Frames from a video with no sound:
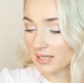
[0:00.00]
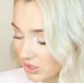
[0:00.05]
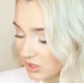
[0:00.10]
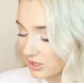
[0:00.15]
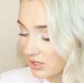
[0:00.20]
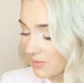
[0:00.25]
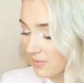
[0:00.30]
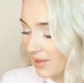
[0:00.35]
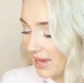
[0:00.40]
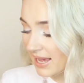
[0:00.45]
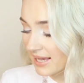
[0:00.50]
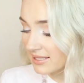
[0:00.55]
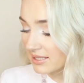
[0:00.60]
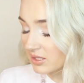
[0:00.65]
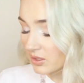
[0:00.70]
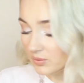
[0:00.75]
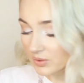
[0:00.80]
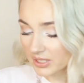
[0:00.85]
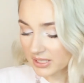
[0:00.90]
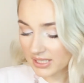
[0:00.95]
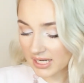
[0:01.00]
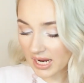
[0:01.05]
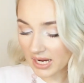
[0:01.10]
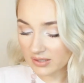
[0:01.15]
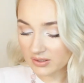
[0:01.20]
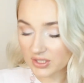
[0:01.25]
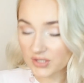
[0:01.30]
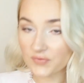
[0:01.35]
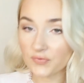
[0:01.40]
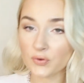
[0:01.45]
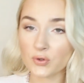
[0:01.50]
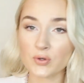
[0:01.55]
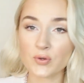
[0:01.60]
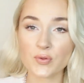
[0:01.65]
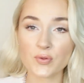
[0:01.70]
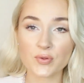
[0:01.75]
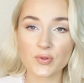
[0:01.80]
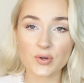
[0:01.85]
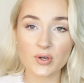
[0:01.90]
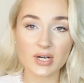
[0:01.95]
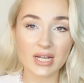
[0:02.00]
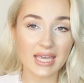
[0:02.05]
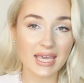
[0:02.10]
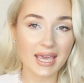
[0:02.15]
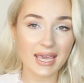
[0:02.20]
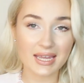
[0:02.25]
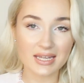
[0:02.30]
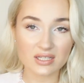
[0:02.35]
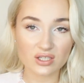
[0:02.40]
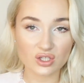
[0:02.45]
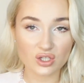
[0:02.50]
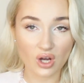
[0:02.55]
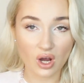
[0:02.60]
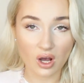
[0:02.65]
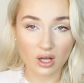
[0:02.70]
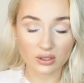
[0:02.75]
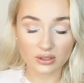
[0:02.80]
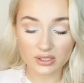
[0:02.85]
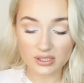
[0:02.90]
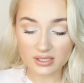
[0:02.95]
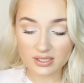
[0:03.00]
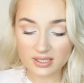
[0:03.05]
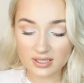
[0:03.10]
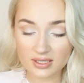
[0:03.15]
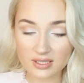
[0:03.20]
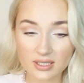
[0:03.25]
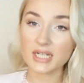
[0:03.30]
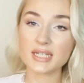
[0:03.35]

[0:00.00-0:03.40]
So the mask retails for $38.